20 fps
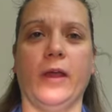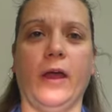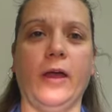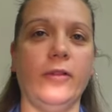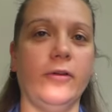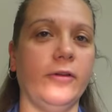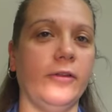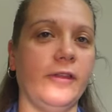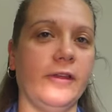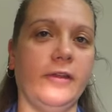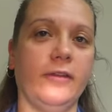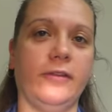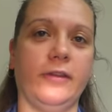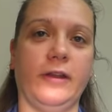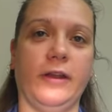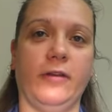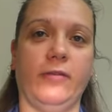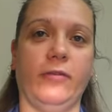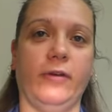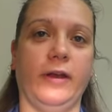Other things
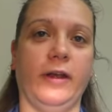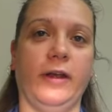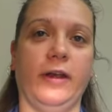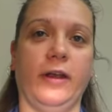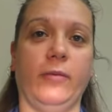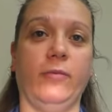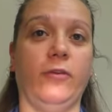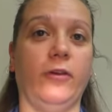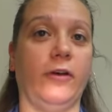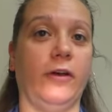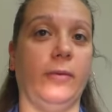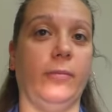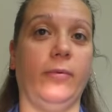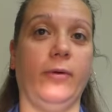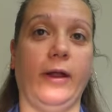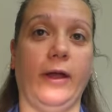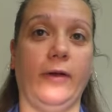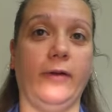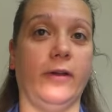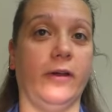that I've written I'm very
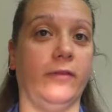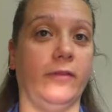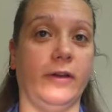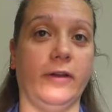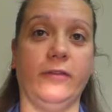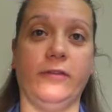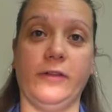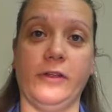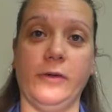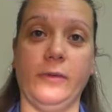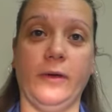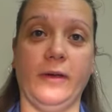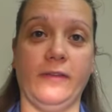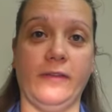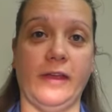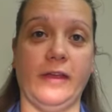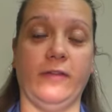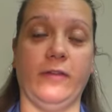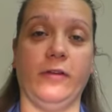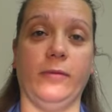proud of, and a few
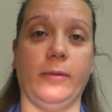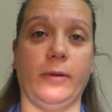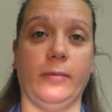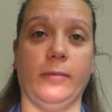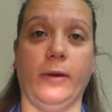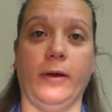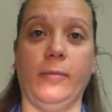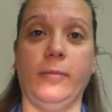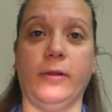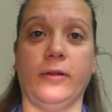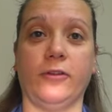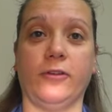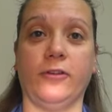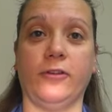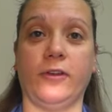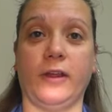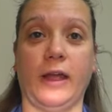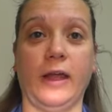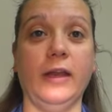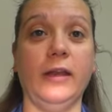have even been
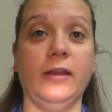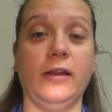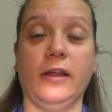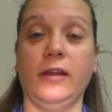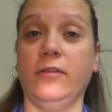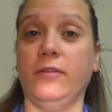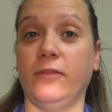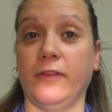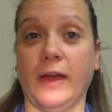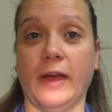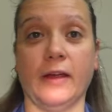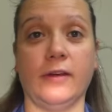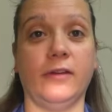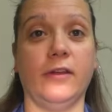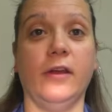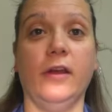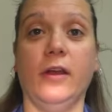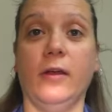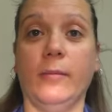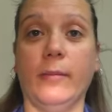published. And, in
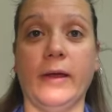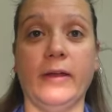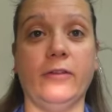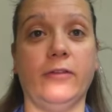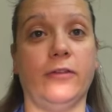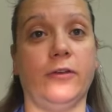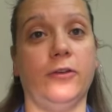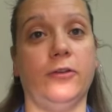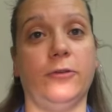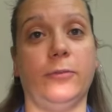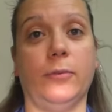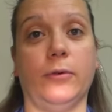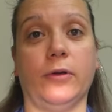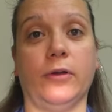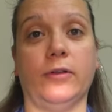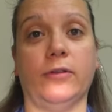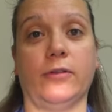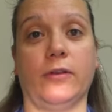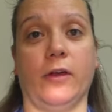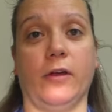fact, my first
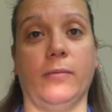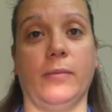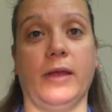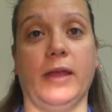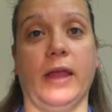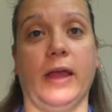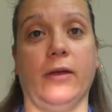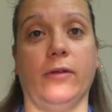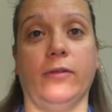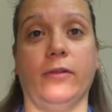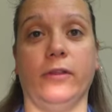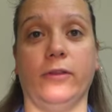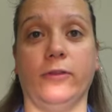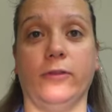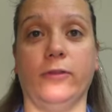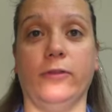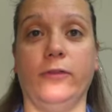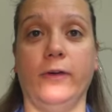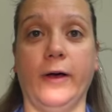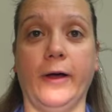book is coming out
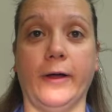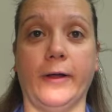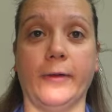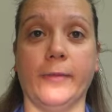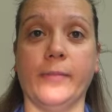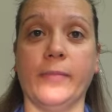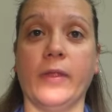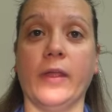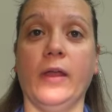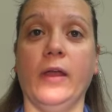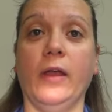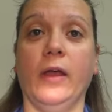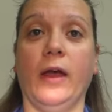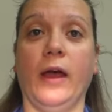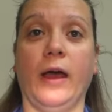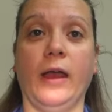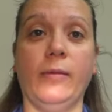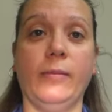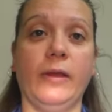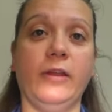this fall.
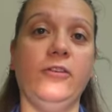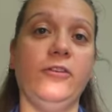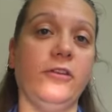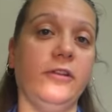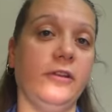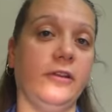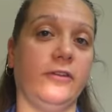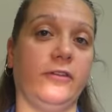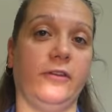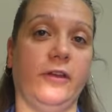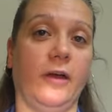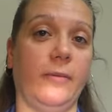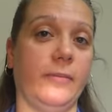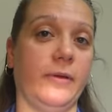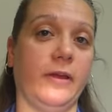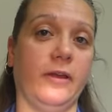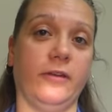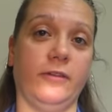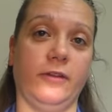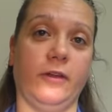I mention this not
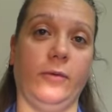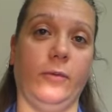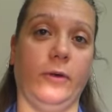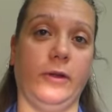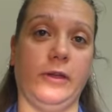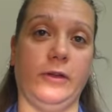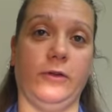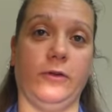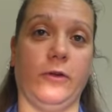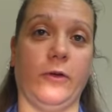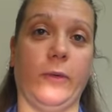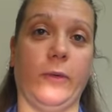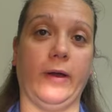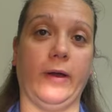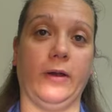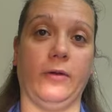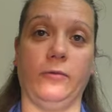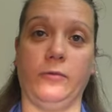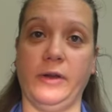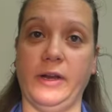because I want you to
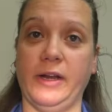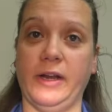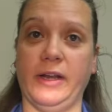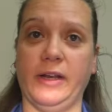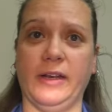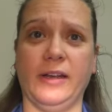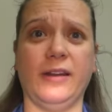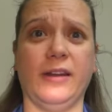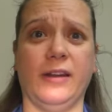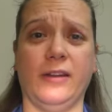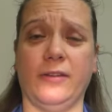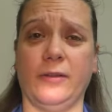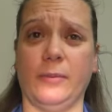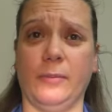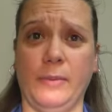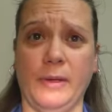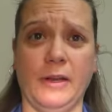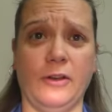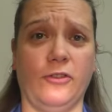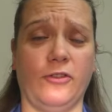out and read it, it is a
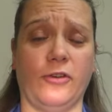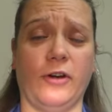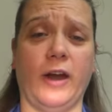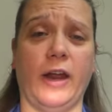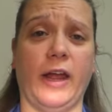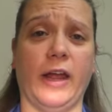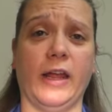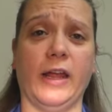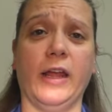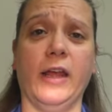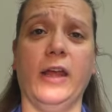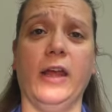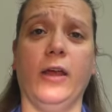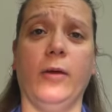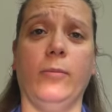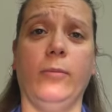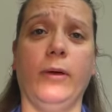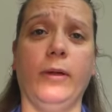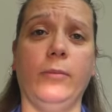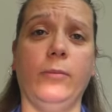bit dry,
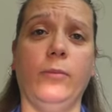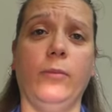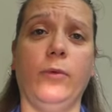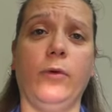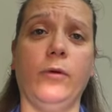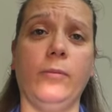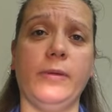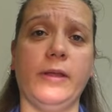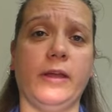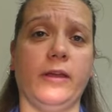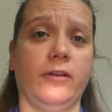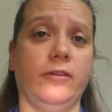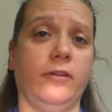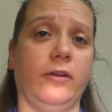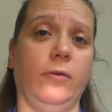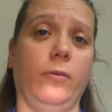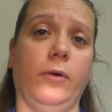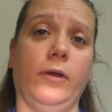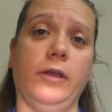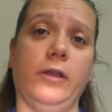but more because
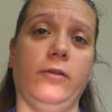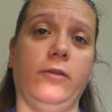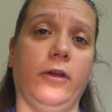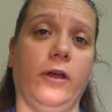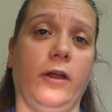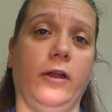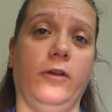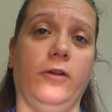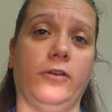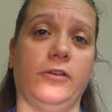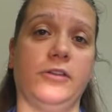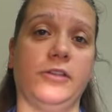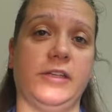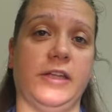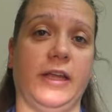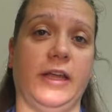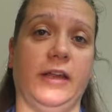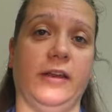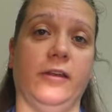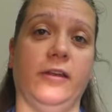I want you to
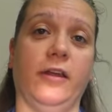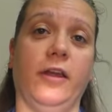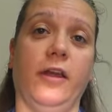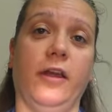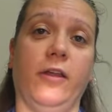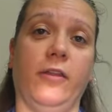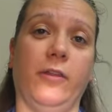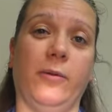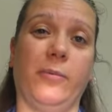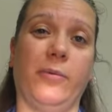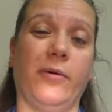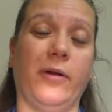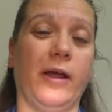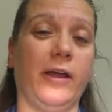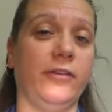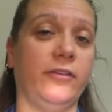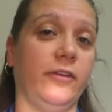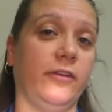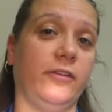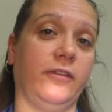understand the
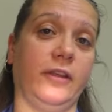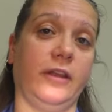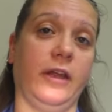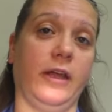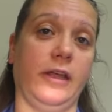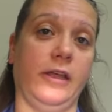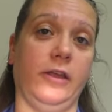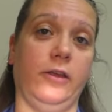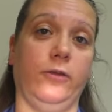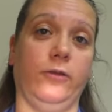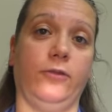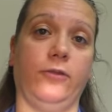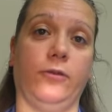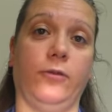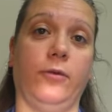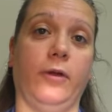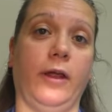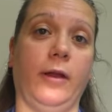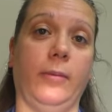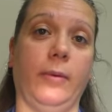process that I used
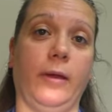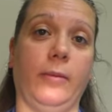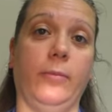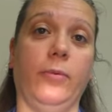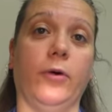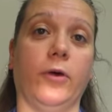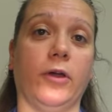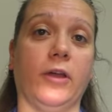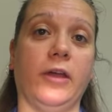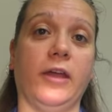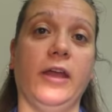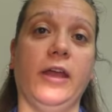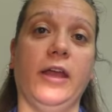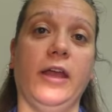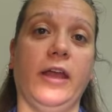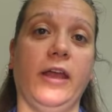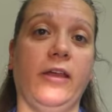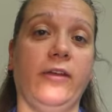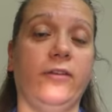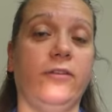to write my book
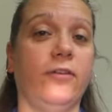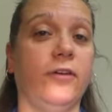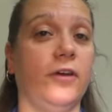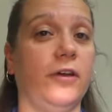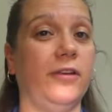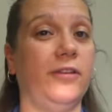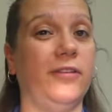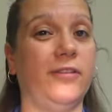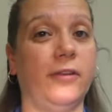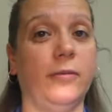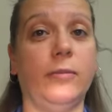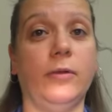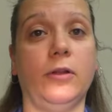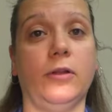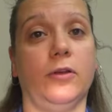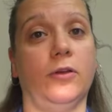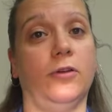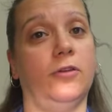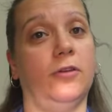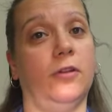is very
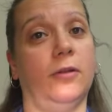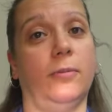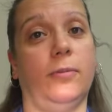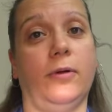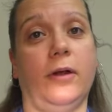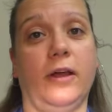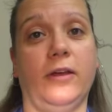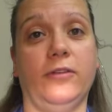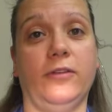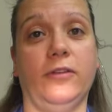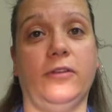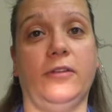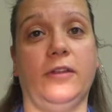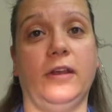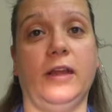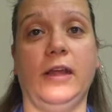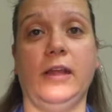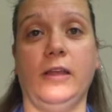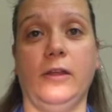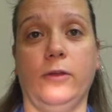similar to the process
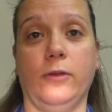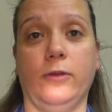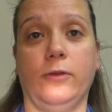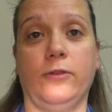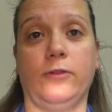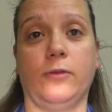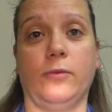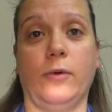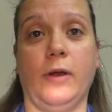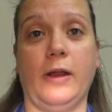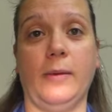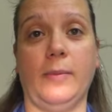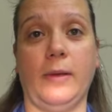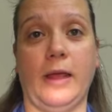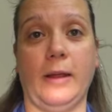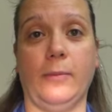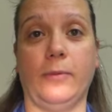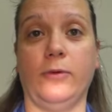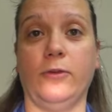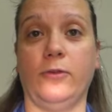that I used to write
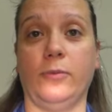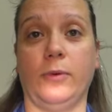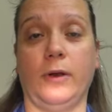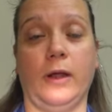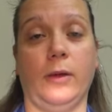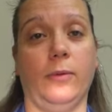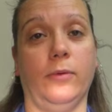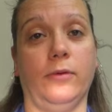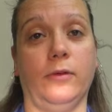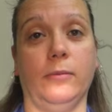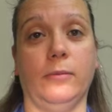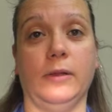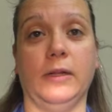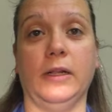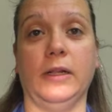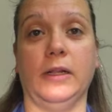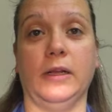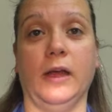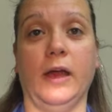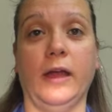papers when I was in
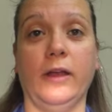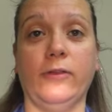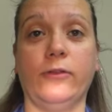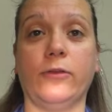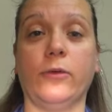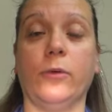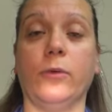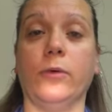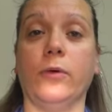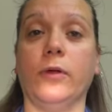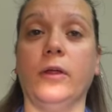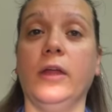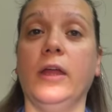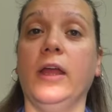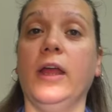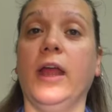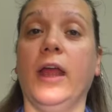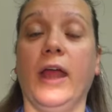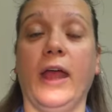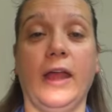middle and high school,
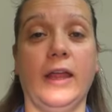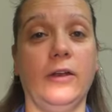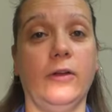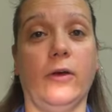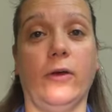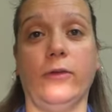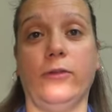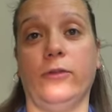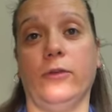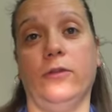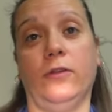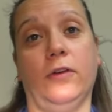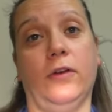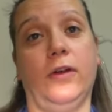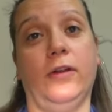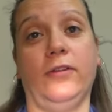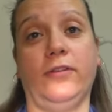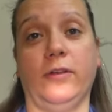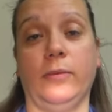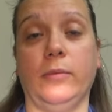and also
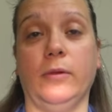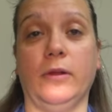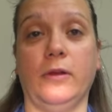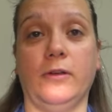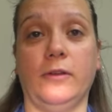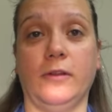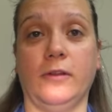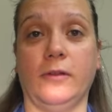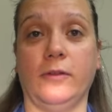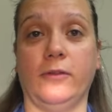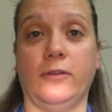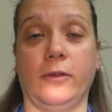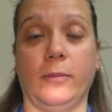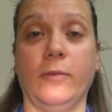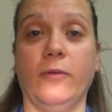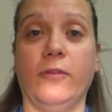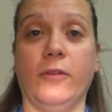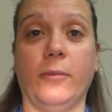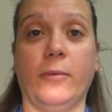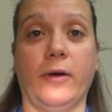very similar to
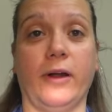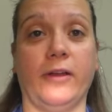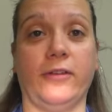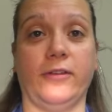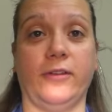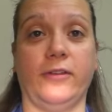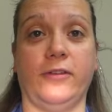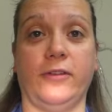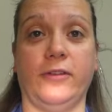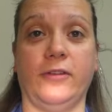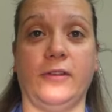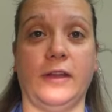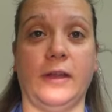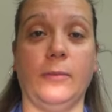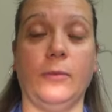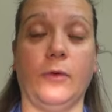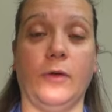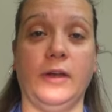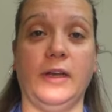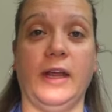some of the processes that
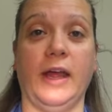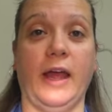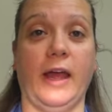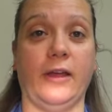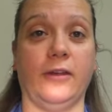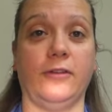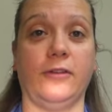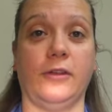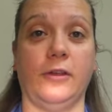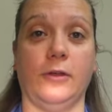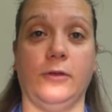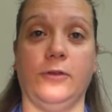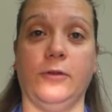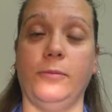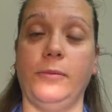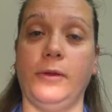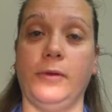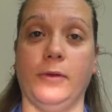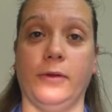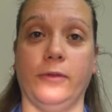I'm going to ask you
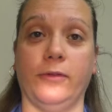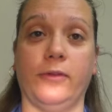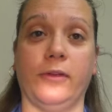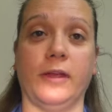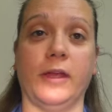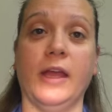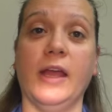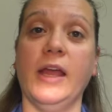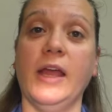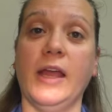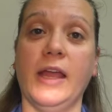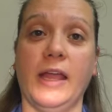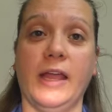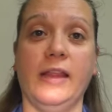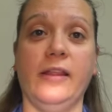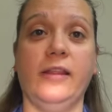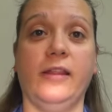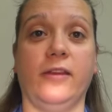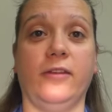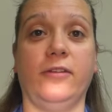to be using
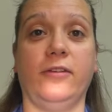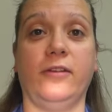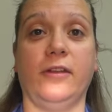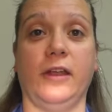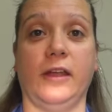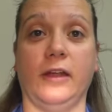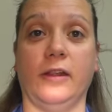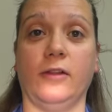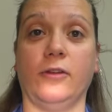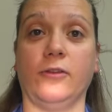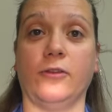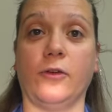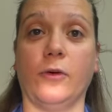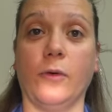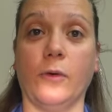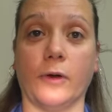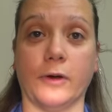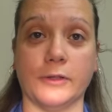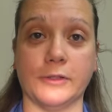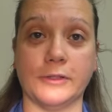in this English
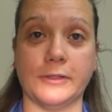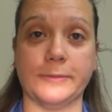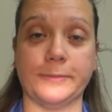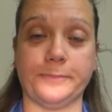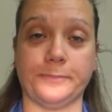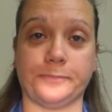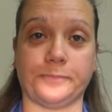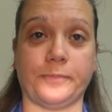course.